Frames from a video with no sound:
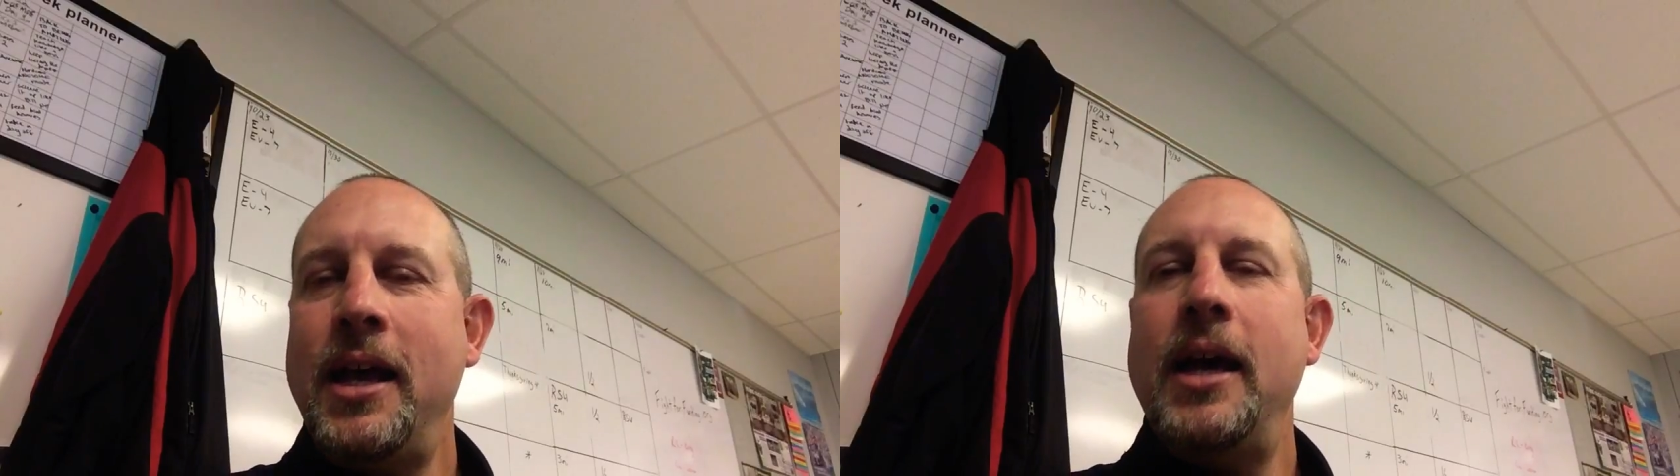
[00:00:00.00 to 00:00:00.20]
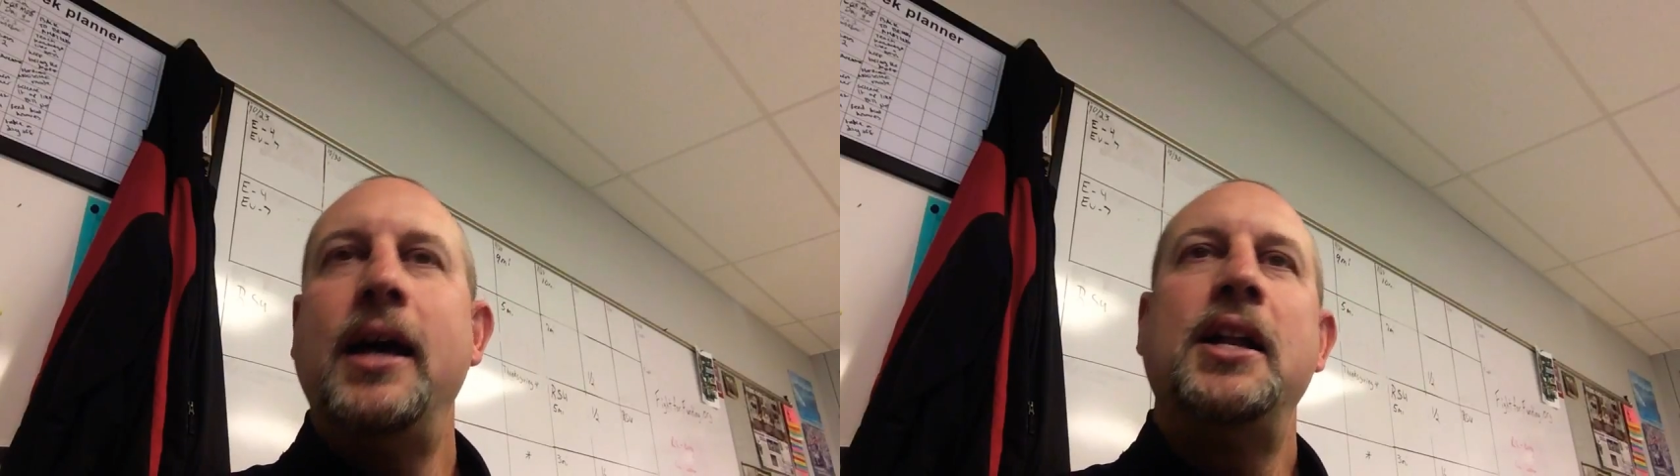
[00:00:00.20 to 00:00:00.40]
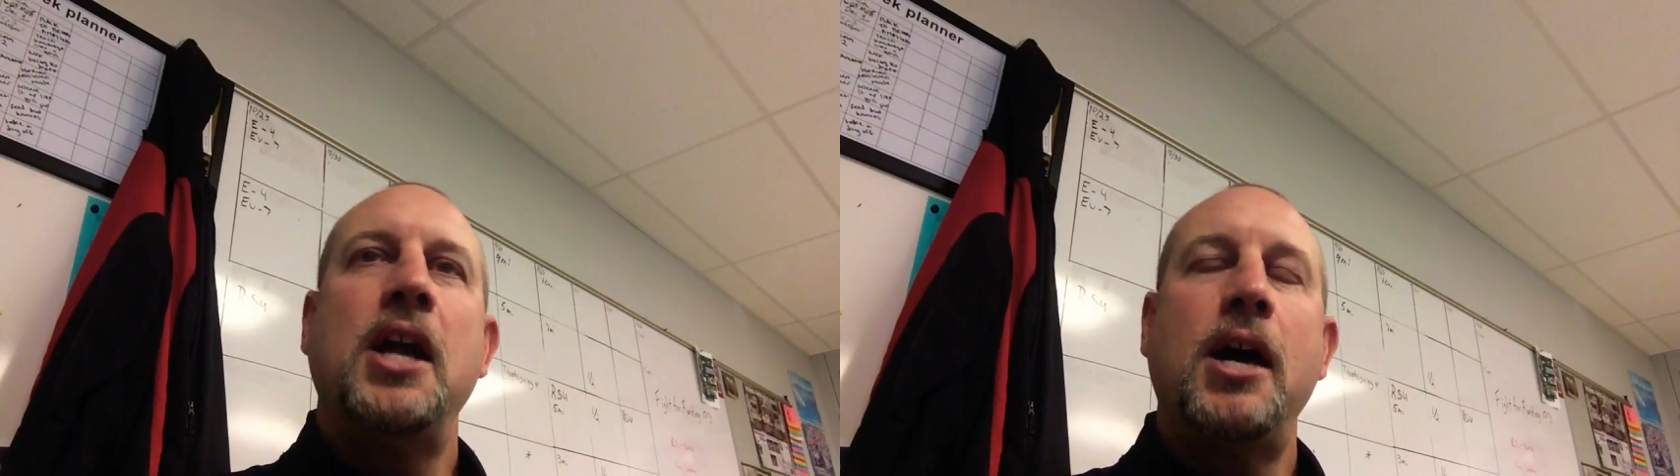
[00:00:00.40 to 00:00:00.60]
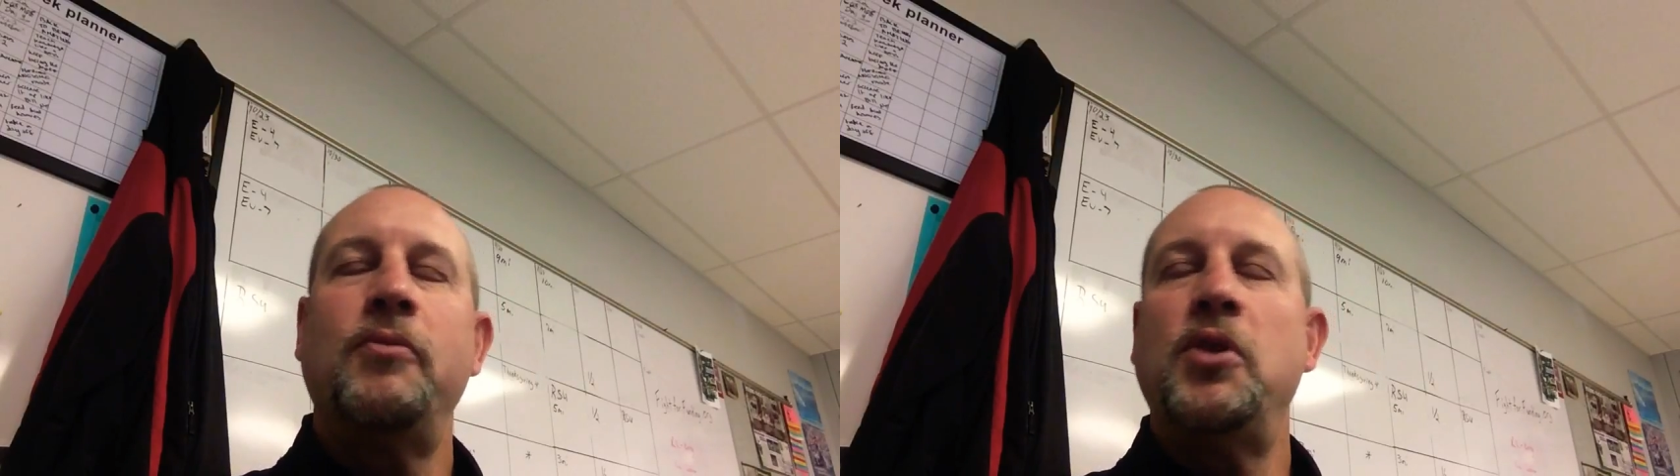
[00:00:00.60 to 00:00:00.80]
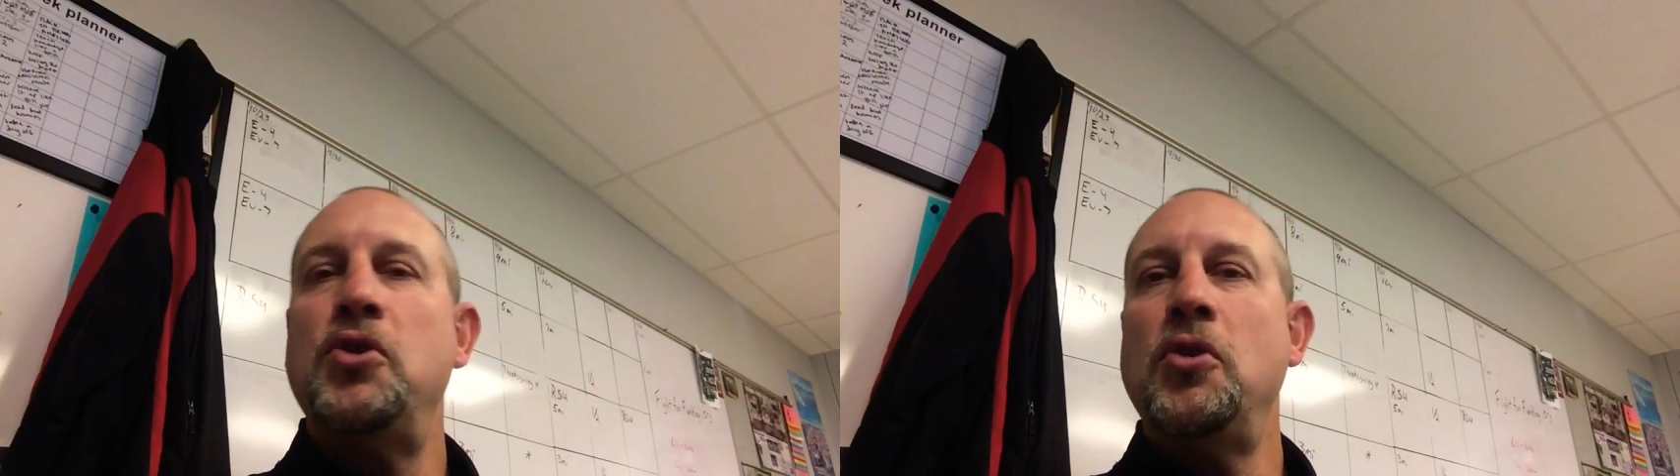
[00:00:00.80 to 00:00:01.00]

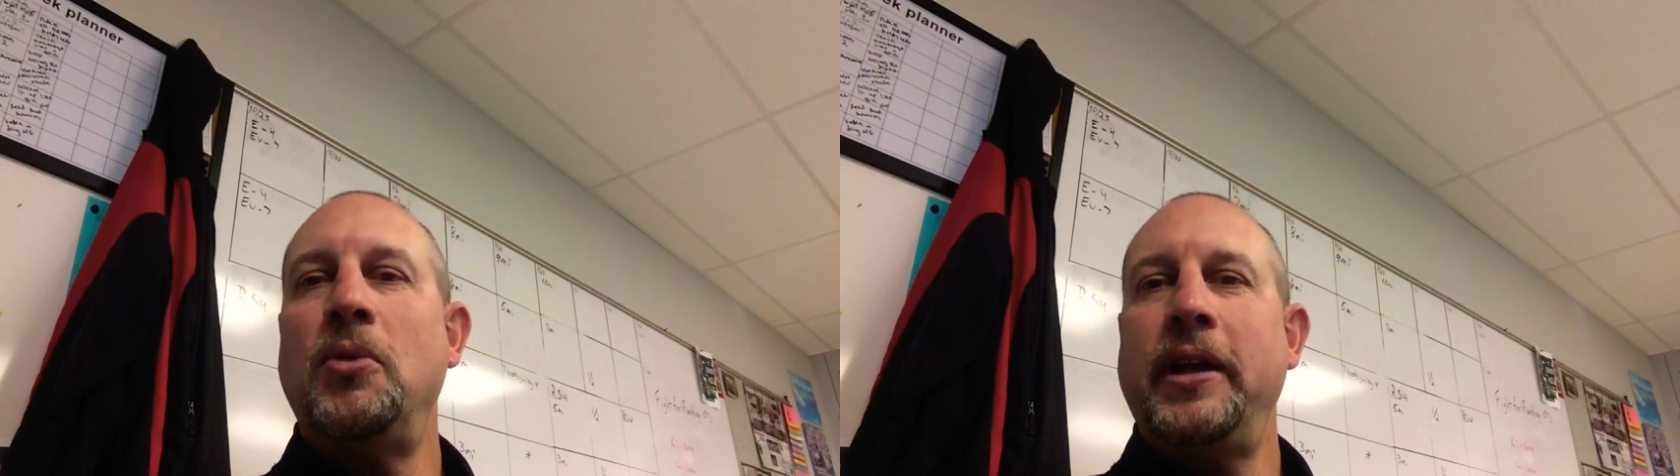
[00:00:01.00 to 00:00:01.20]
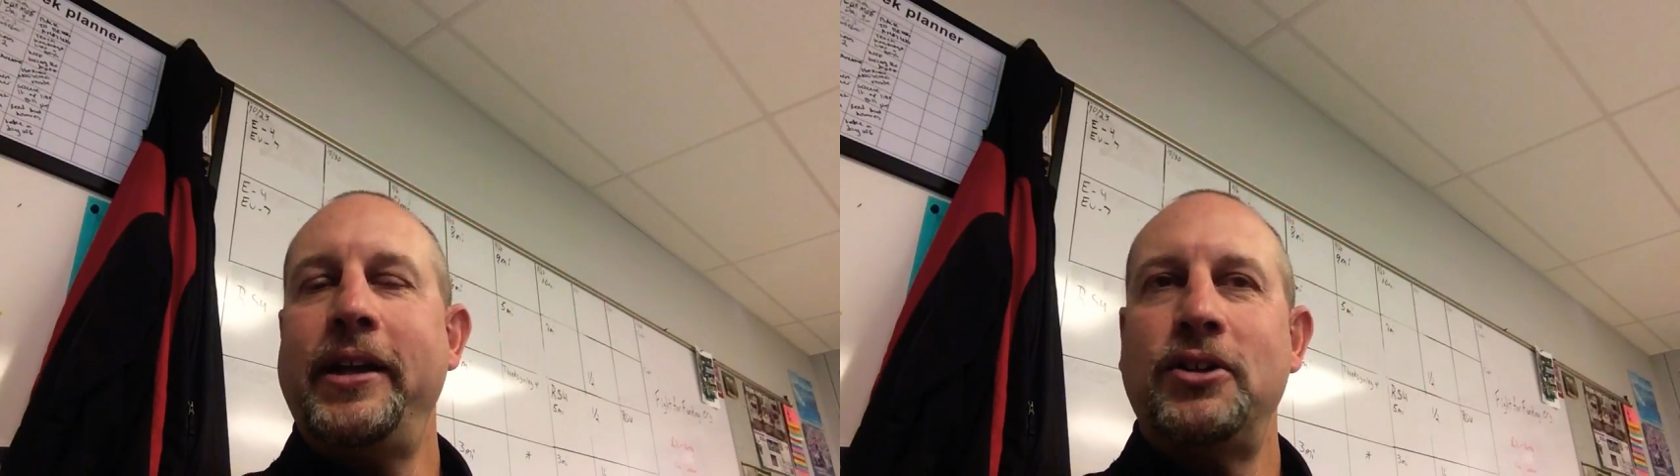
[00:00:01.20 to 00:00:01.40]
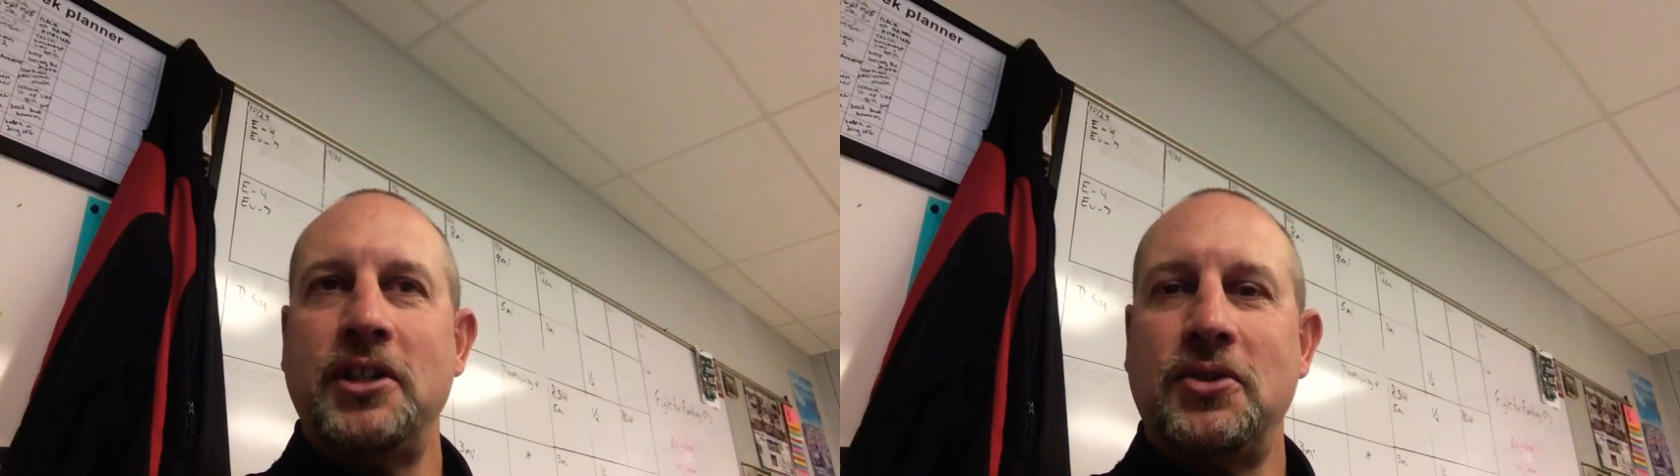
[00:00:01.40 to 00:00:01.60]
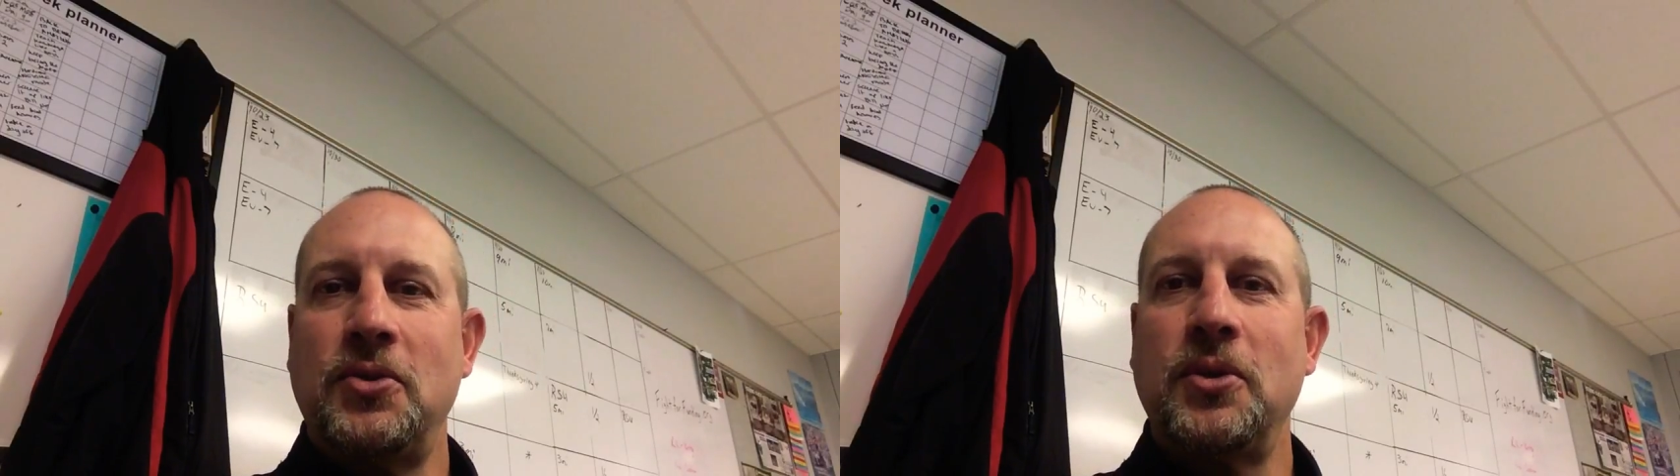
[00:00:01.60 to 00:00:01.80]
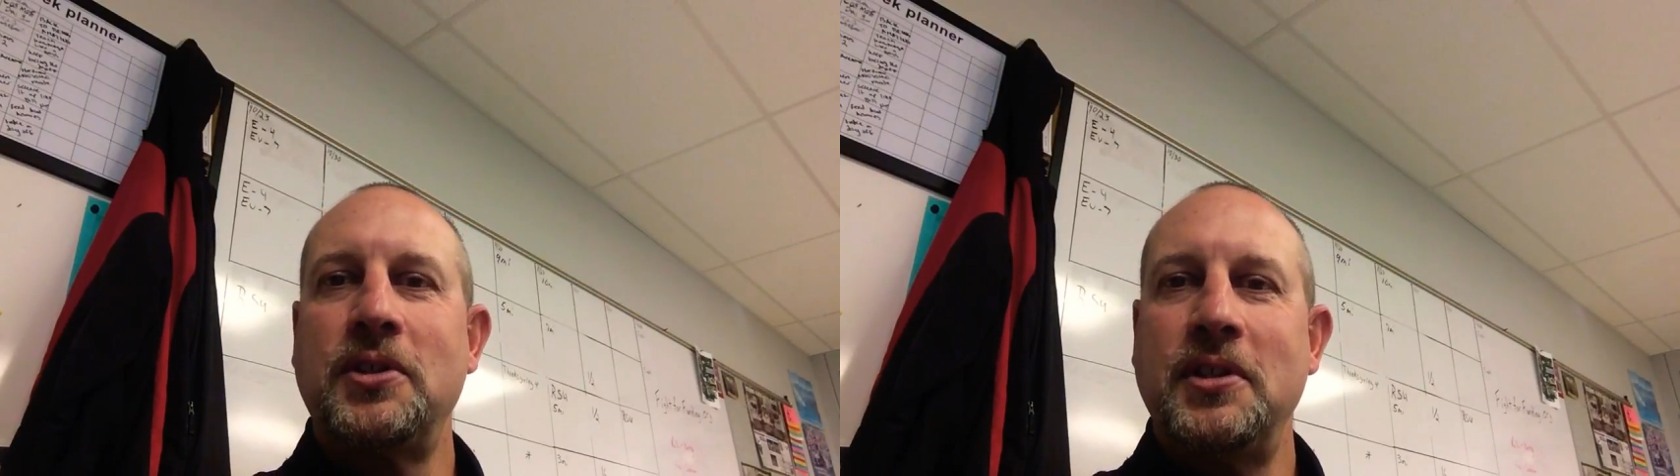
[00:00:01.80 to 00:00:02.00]
non-renewable energy
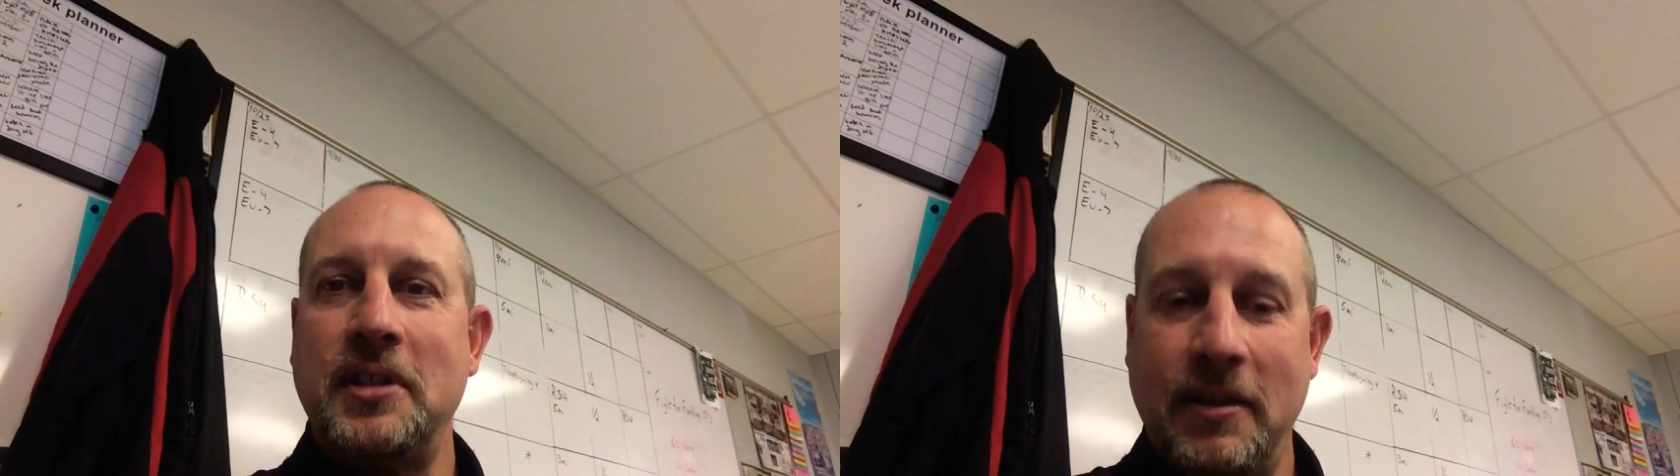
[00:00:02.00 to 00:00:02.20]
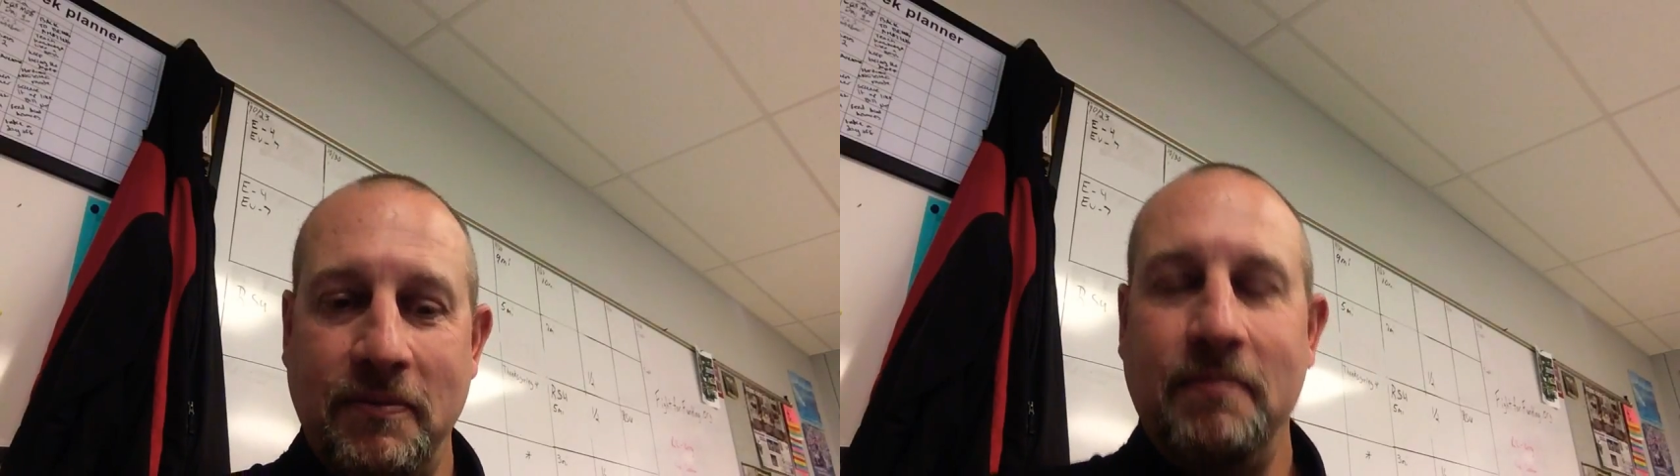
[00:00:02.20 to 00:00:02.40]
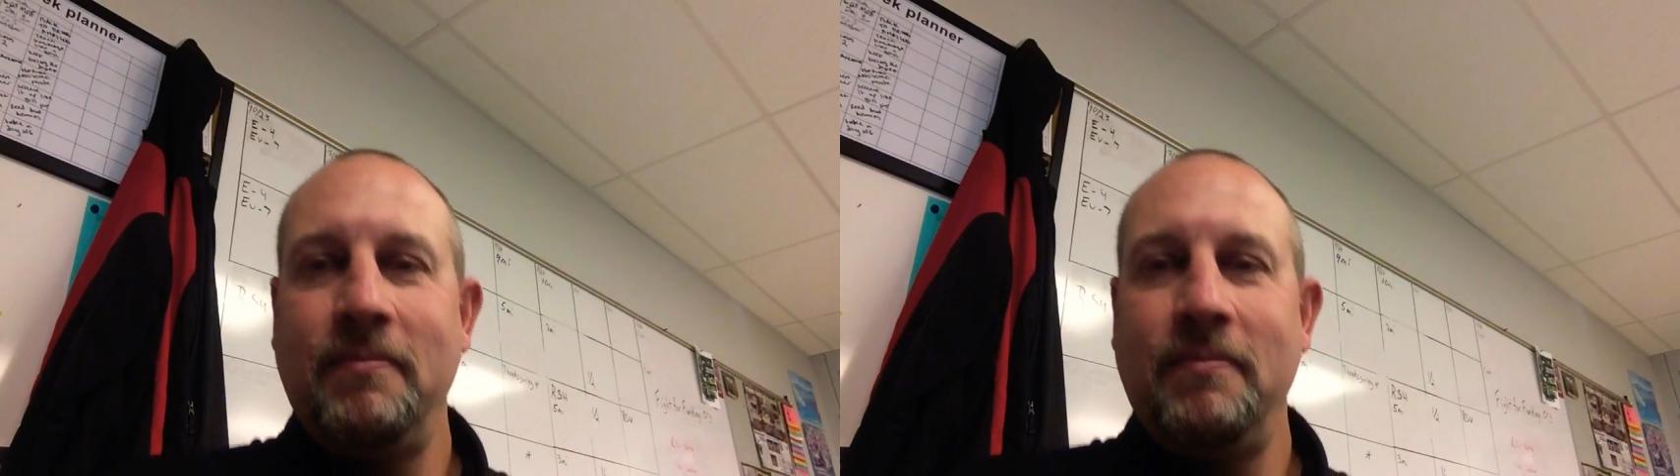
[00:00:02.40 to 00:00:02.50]
sources, and I'm